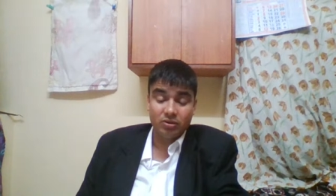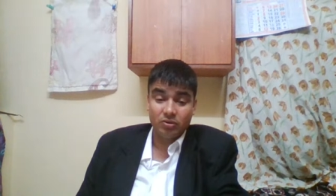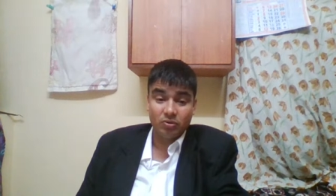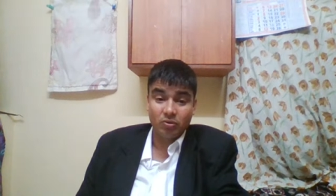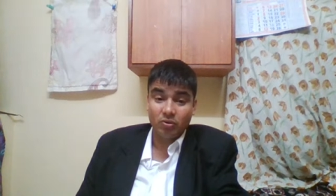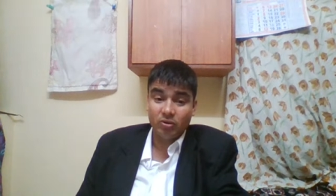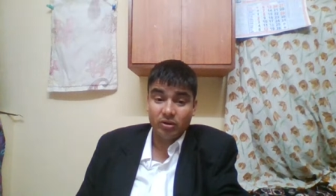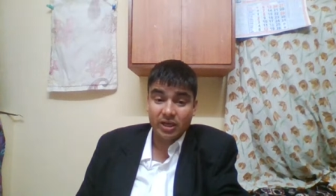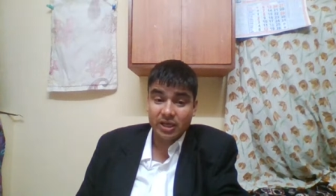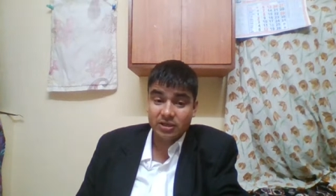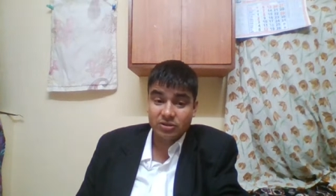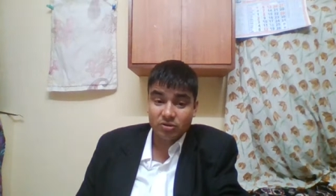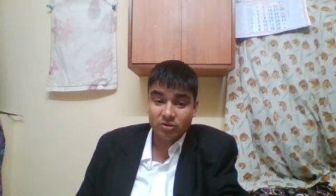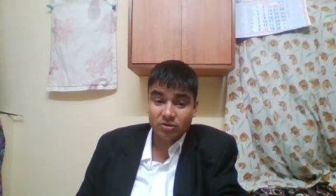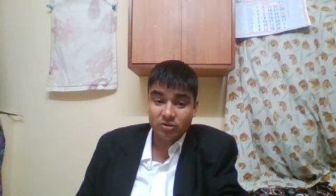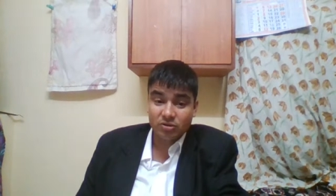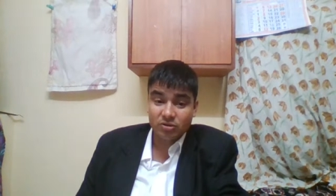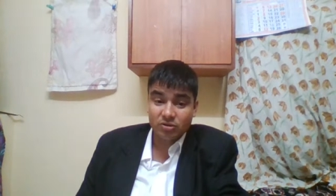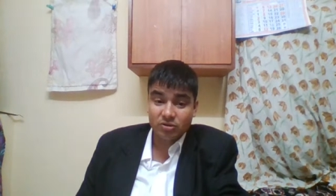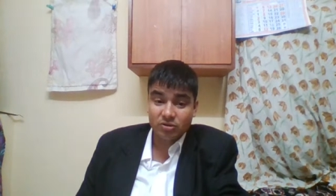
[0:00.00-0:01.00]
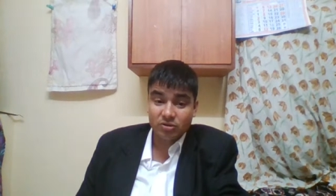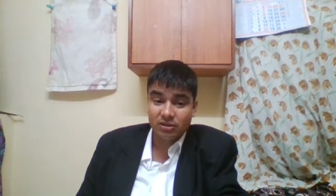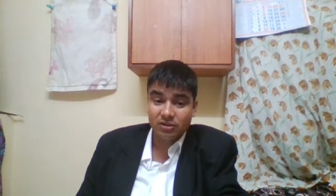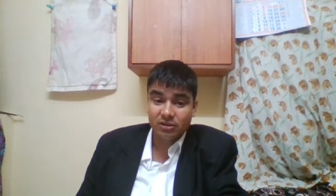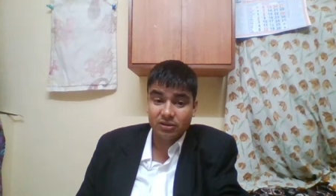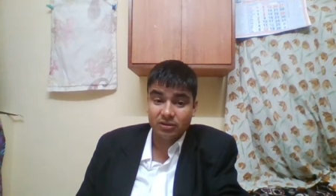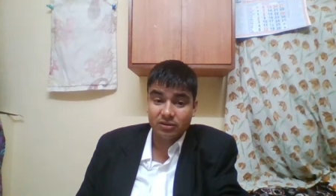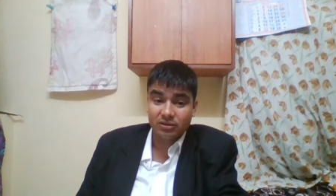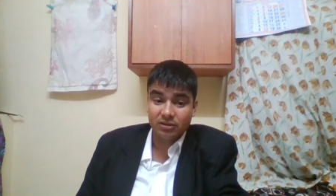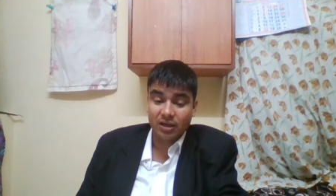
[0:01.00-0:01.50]
court has not
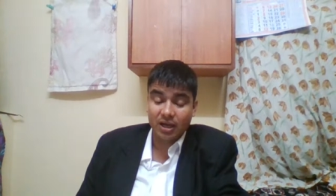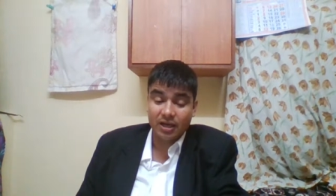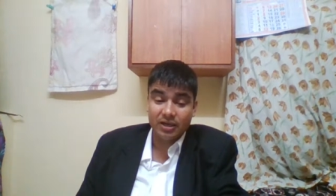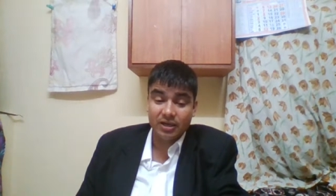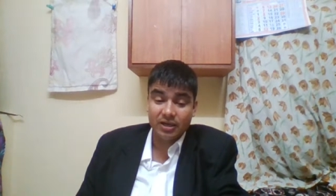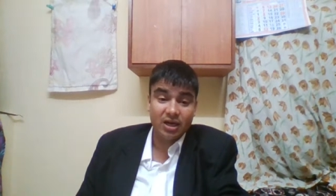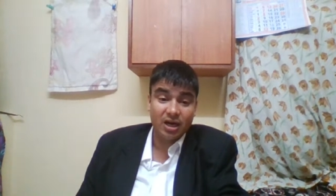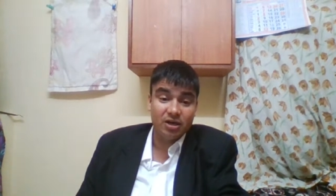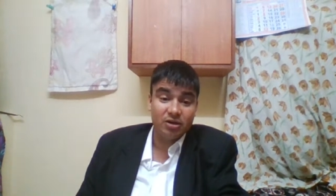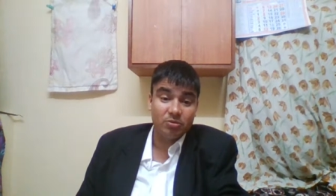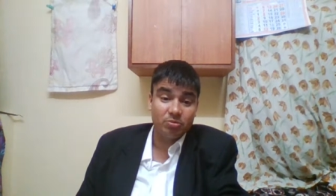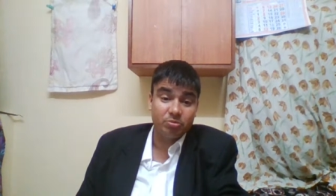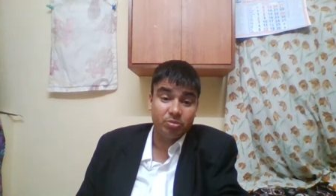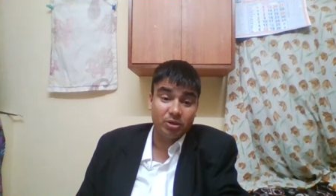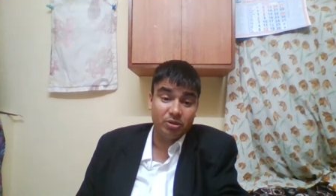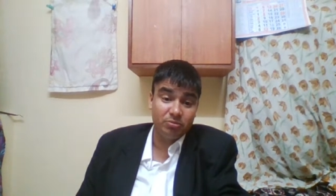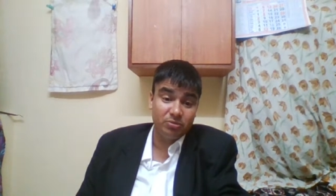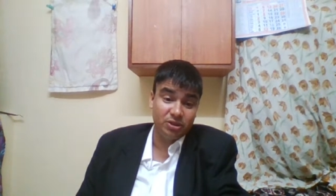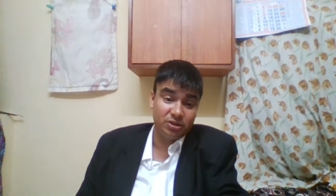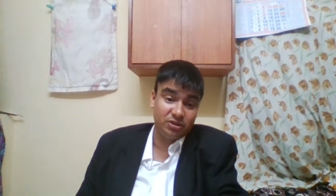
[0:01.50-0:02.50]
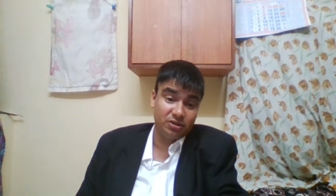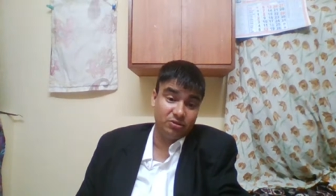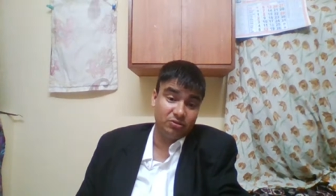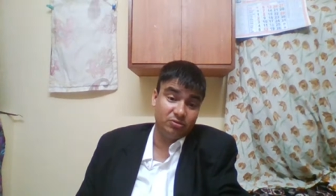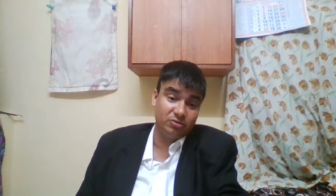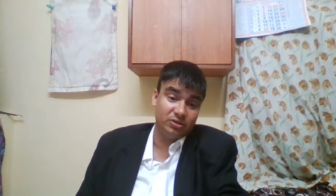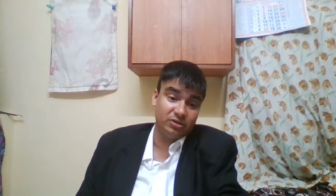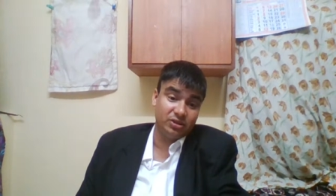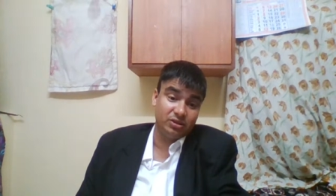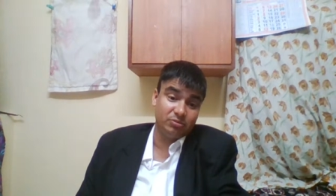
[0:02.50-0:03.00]
given any kind of permission
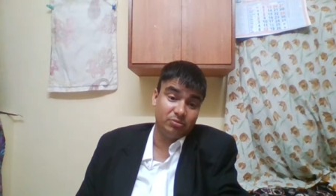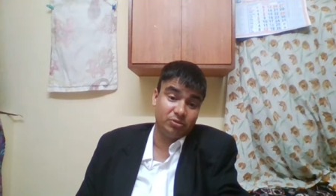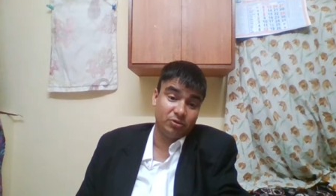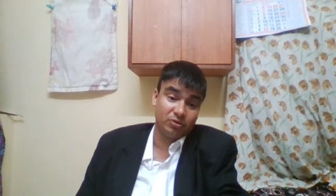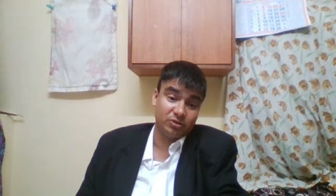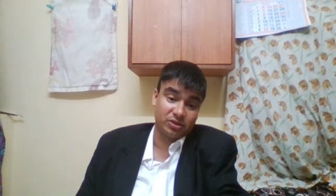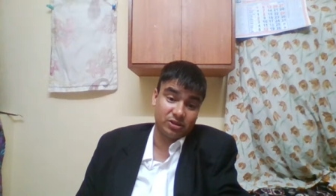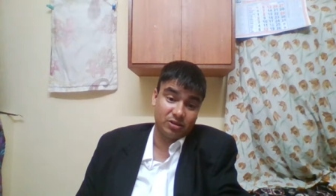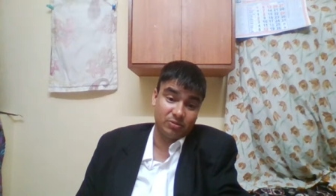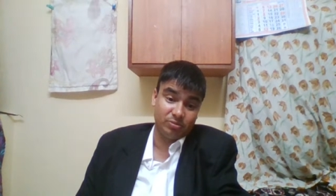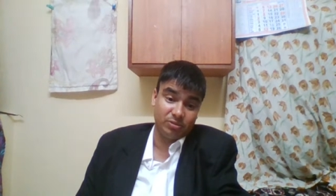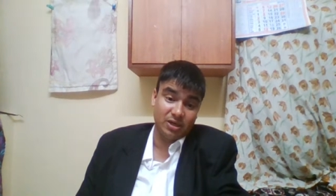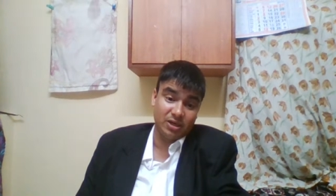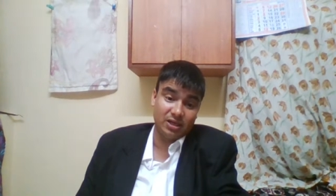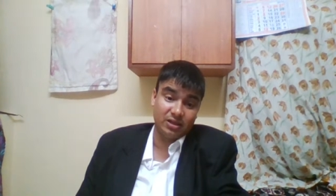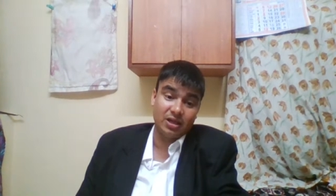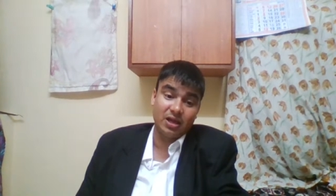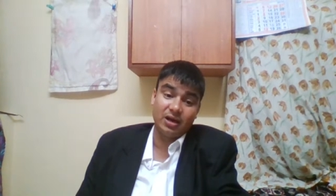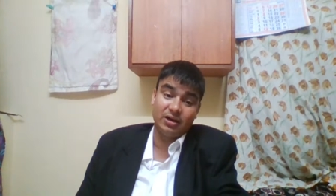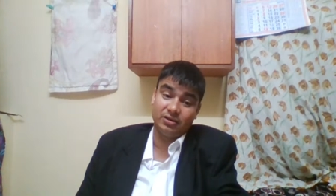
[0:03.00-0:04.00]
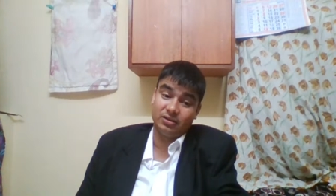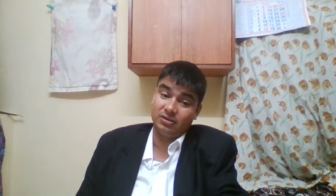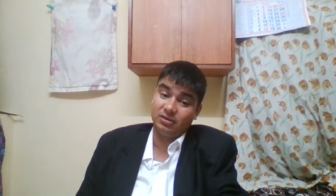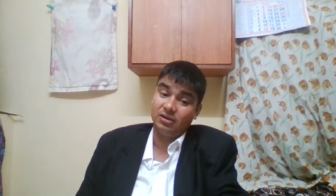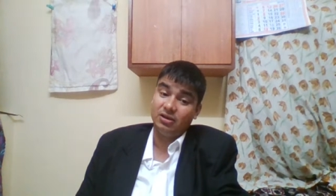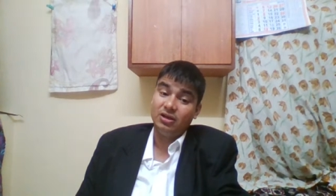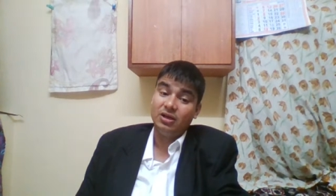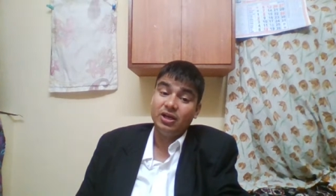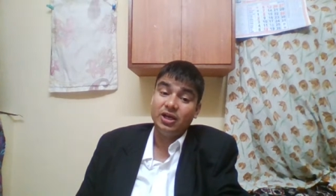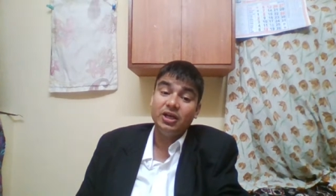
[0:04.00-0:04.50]
to give or supply that
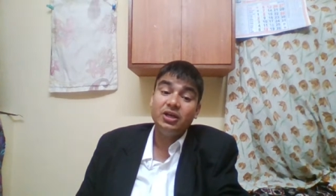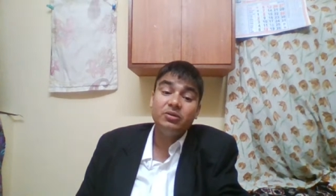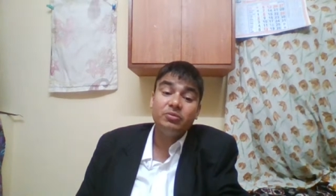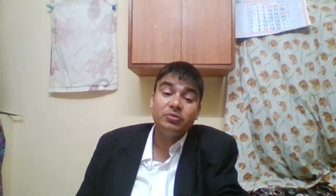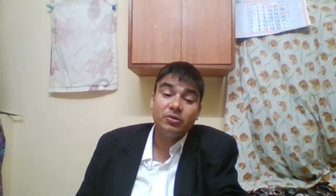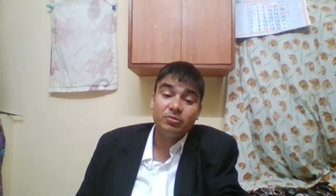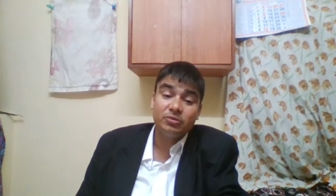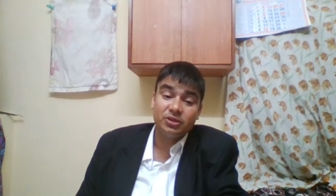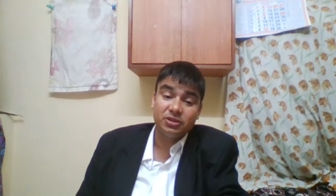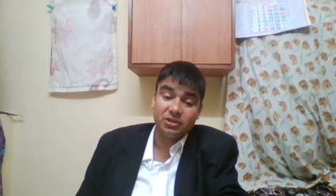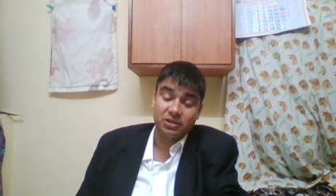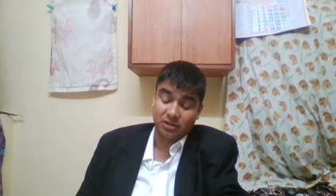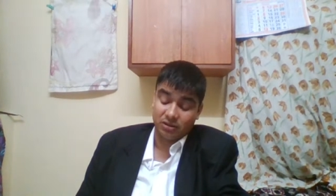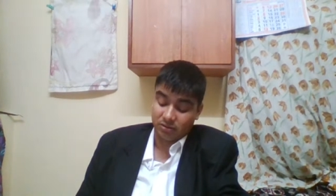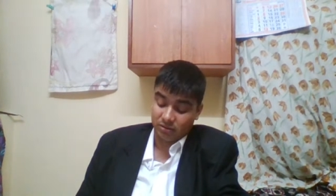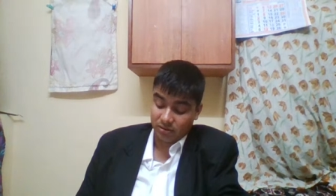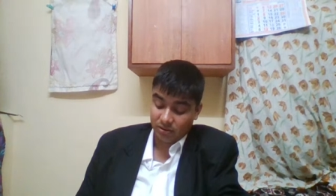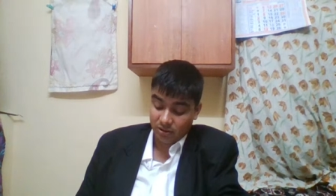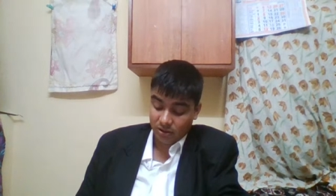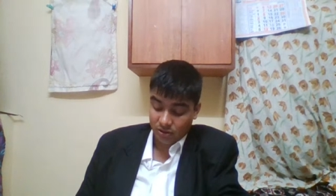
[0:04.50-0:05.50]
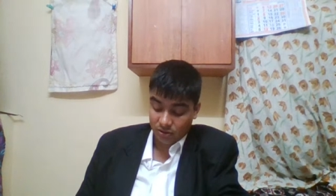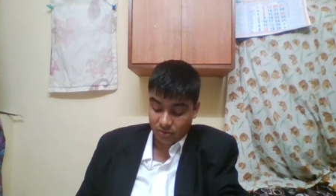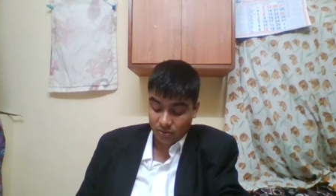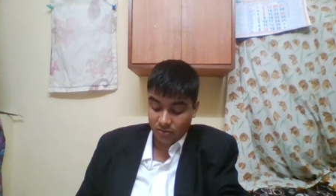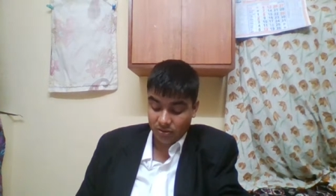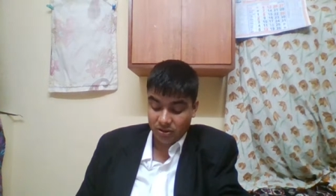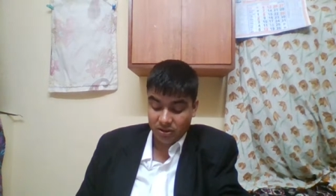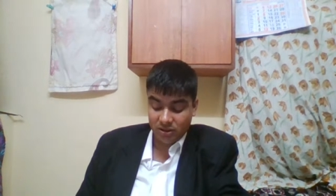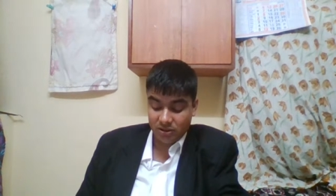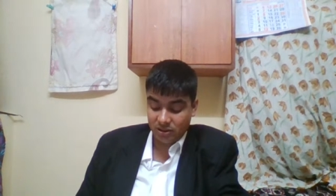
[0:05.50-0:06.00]
information.
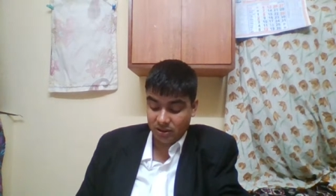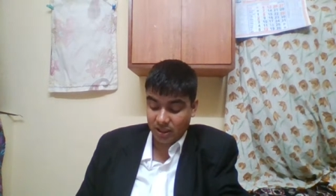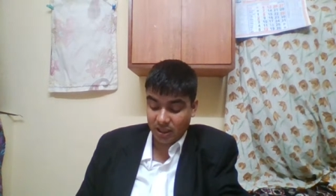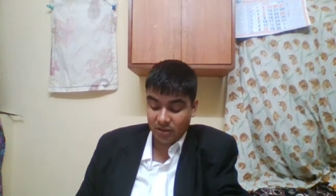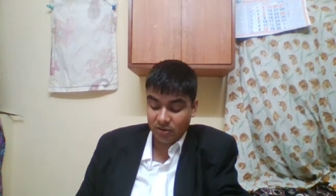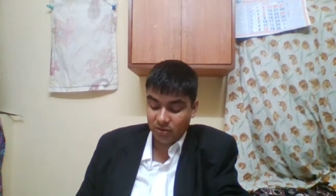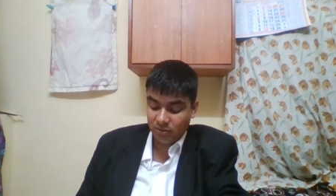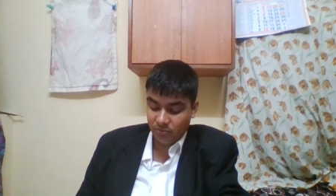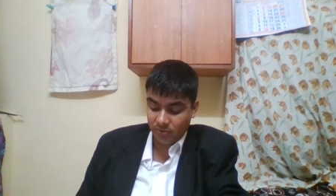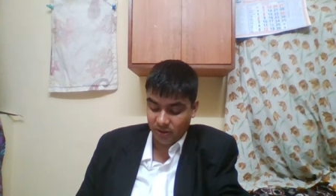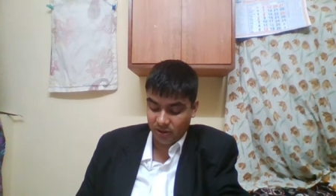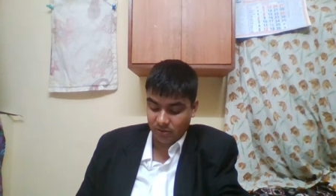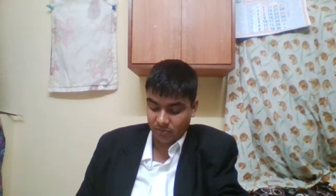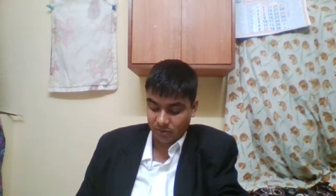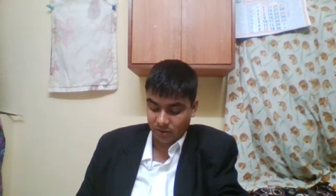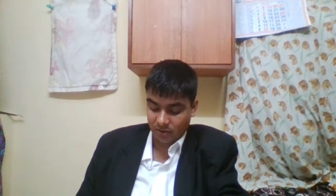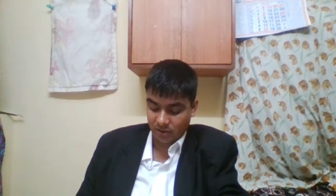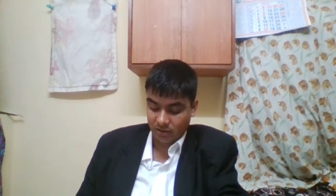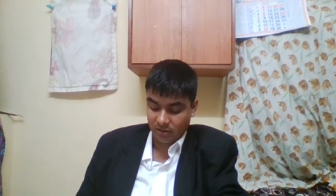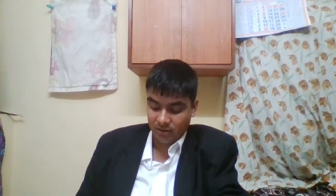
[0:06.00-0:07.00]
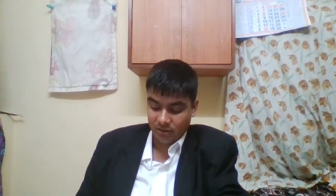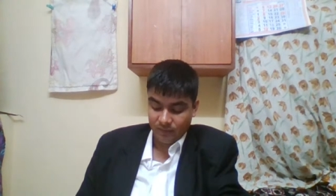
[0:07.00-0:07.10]
So these cannot be given.